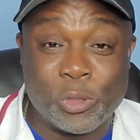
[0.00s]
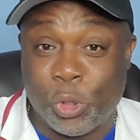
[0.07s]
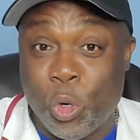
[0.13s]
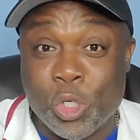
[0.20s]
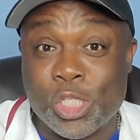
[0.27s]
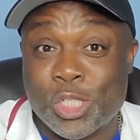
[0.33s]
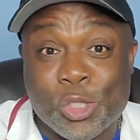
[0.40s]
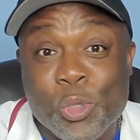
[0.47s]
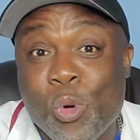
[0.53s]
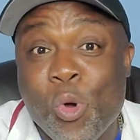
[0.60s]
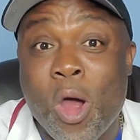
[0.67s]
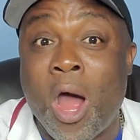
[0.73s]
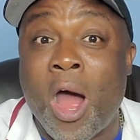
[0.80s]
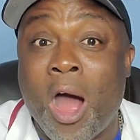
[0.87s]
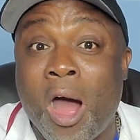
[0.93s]
Those two
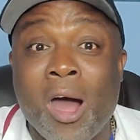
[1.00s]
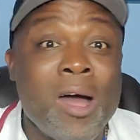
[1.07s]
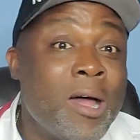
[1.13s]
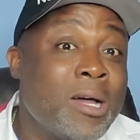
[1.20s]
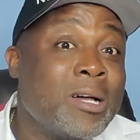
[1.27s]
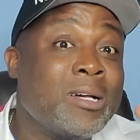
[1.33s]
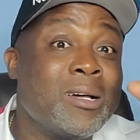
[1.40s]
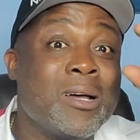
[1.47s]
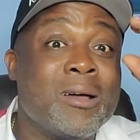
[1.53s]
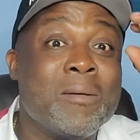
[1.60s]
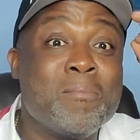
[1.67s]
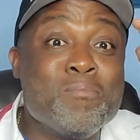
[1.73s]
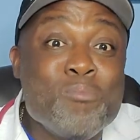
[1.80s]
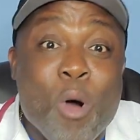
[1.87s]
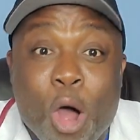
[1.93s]
are
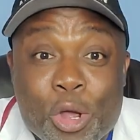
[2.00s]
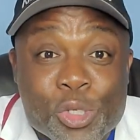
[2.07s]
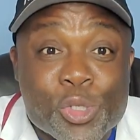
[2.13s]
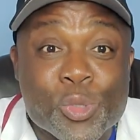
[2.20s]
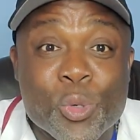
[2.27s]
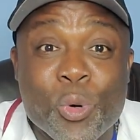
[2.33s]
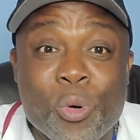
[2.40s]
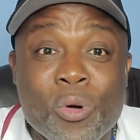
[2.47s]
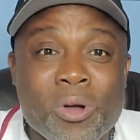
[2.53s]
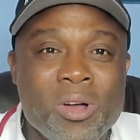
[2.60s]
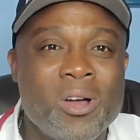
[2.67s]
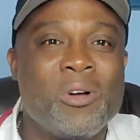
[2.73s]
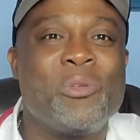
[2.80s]
muscle